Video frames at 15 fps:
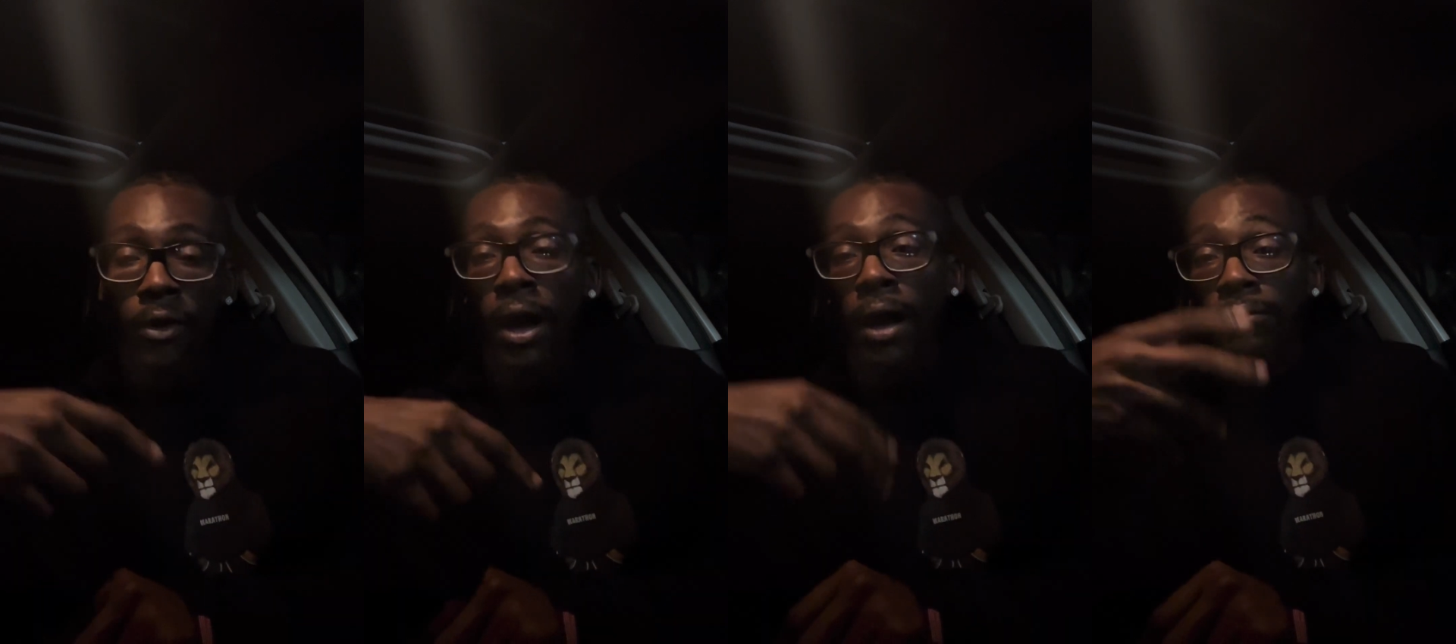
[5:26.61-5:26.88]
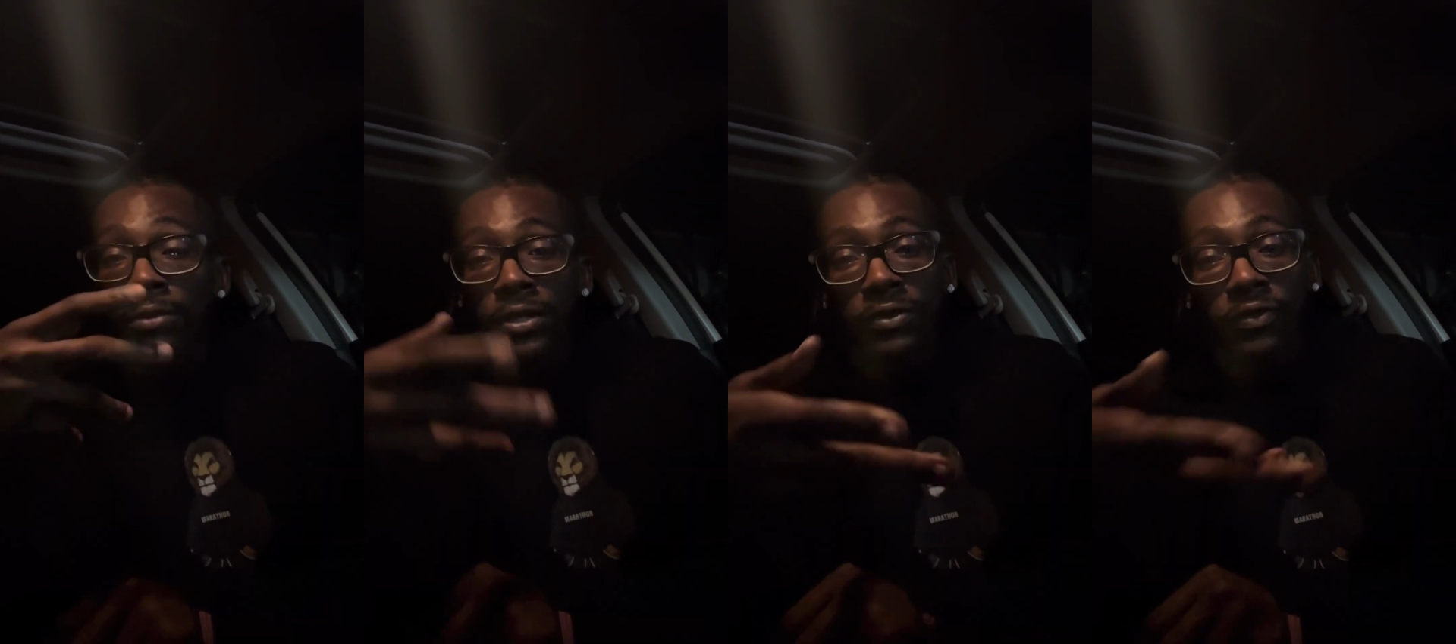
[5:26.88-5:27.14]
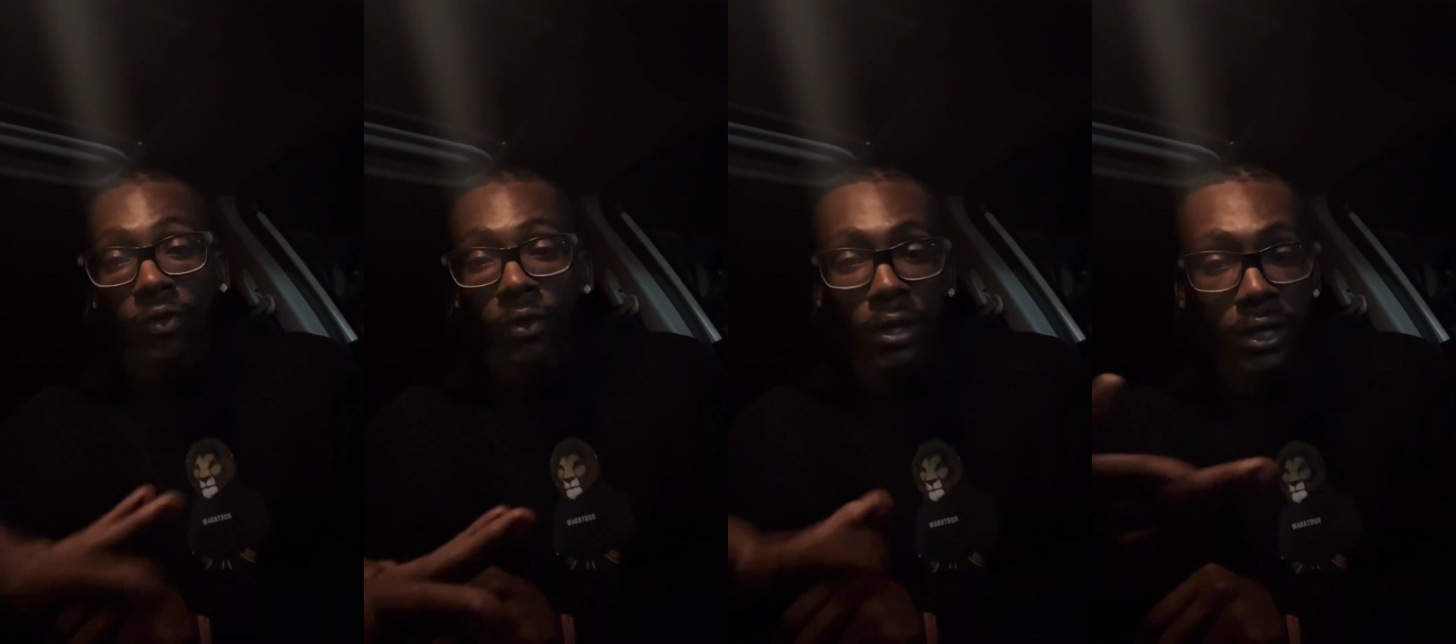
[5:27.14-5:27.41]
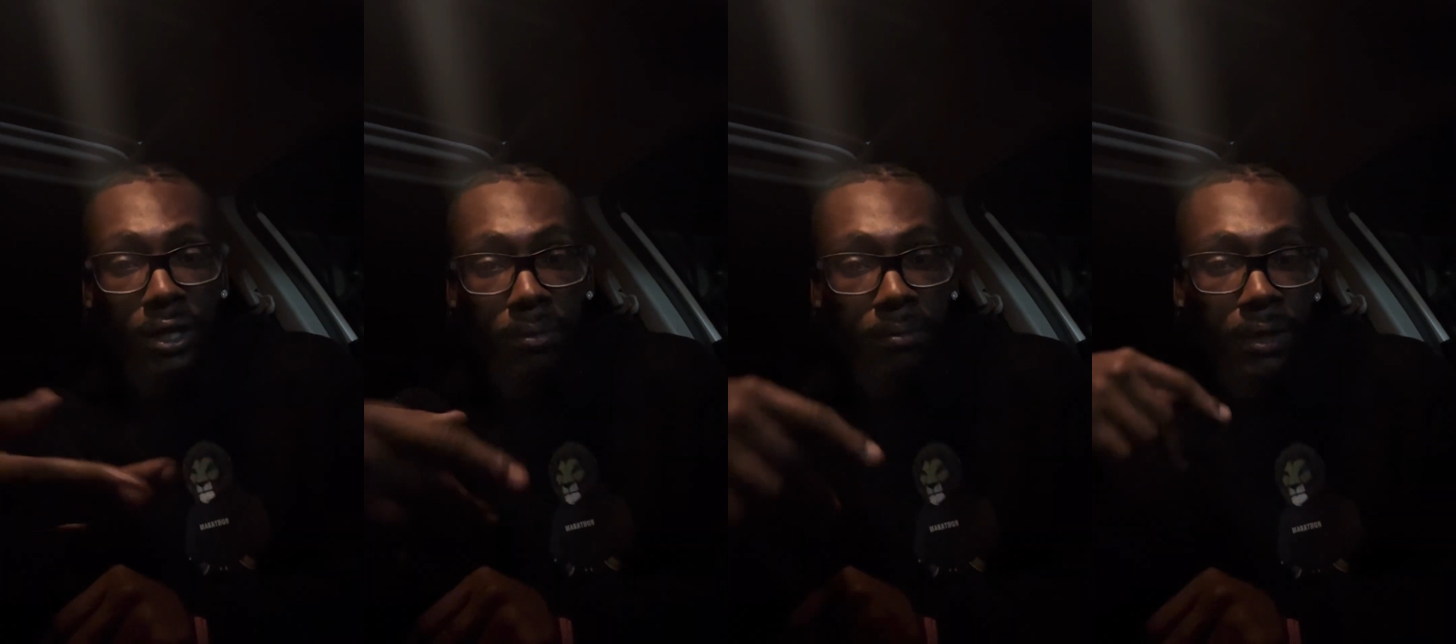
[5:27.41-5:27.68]
I'm just fully
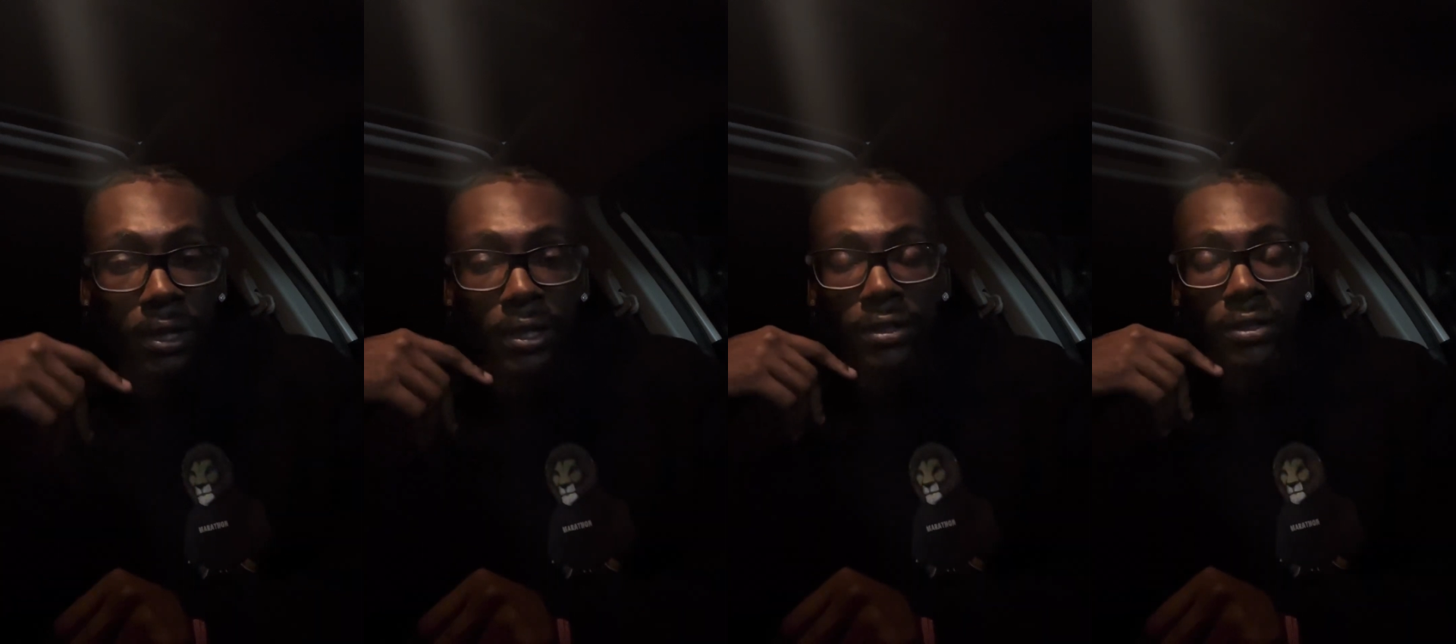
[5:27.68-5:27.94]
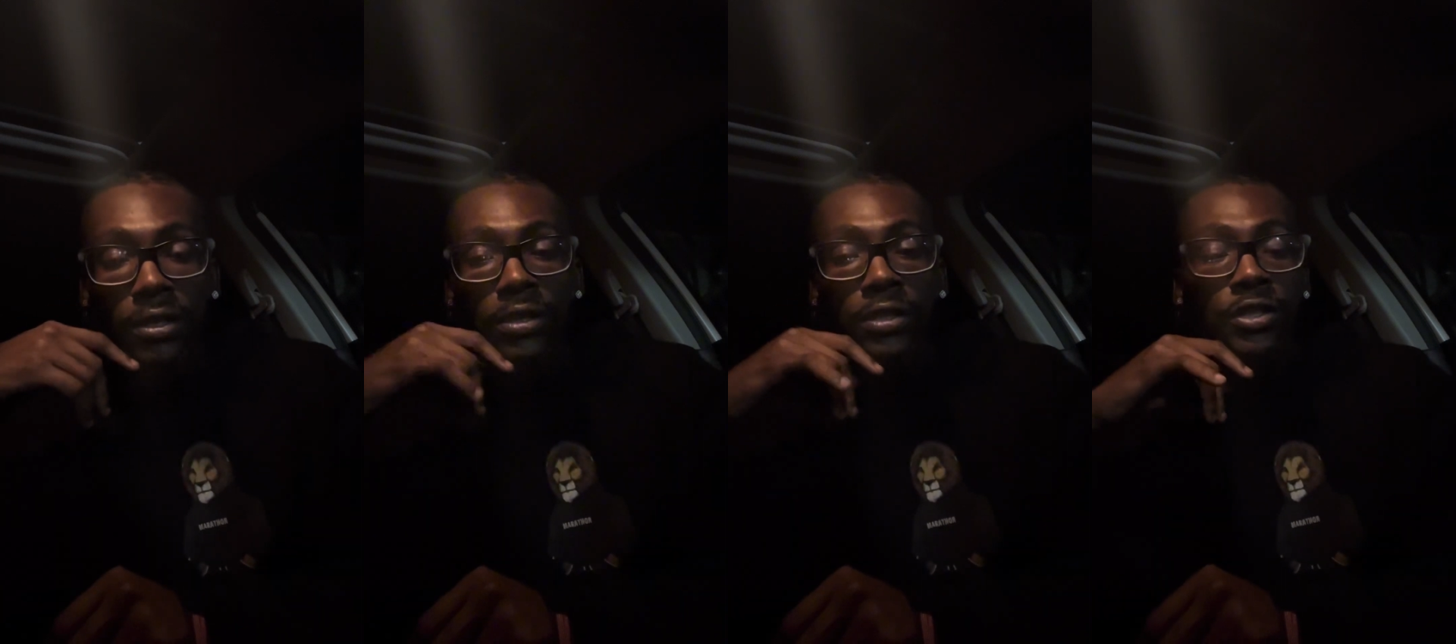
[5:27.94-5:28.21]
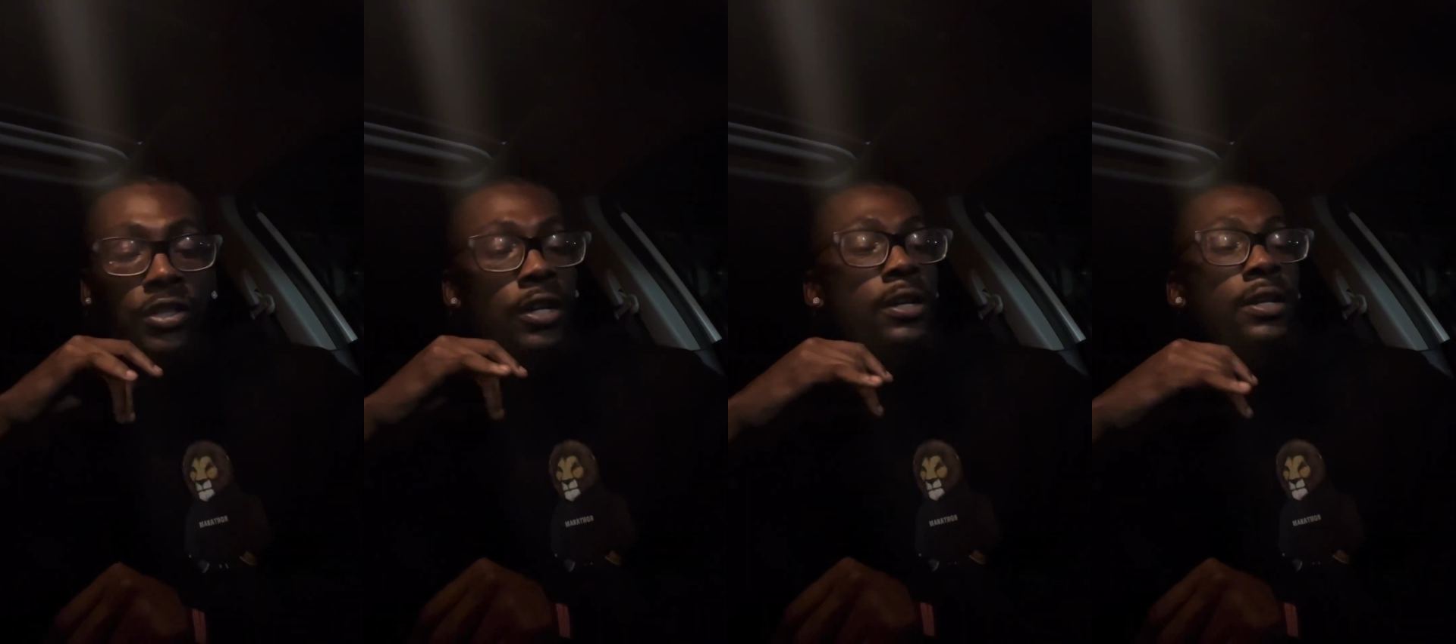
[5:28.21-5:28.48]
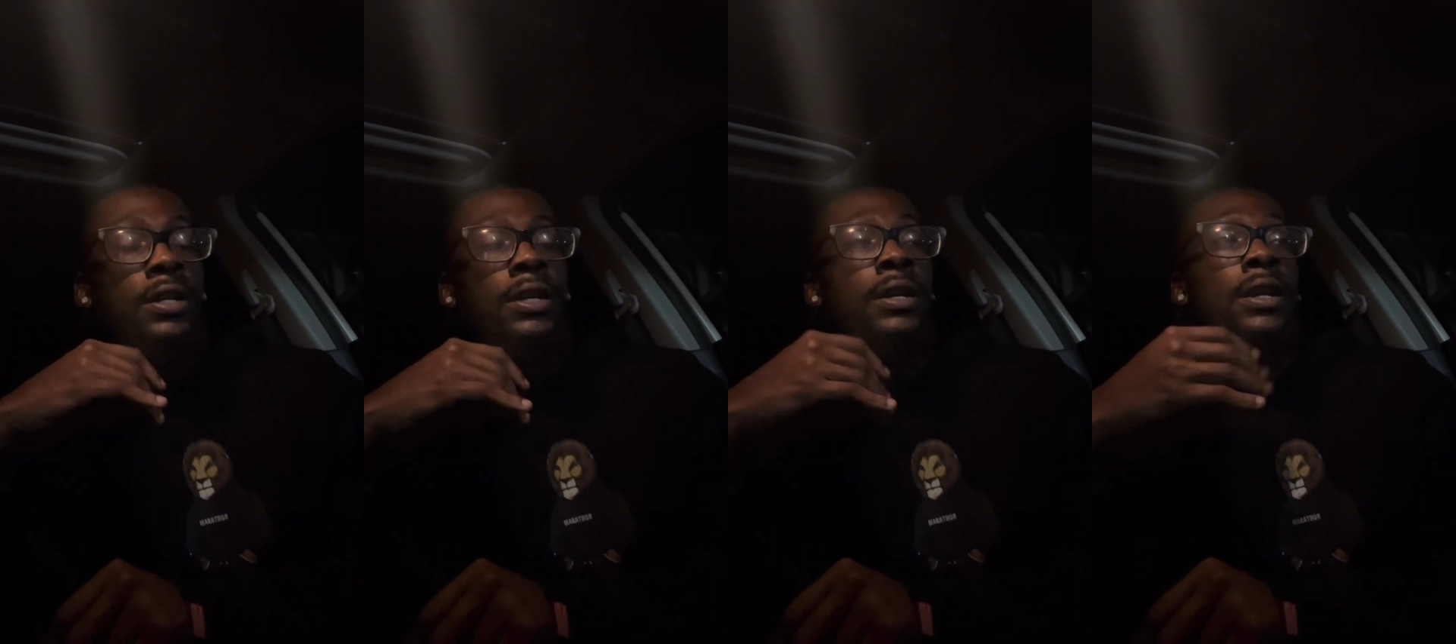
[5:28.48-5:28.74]
committing to the journey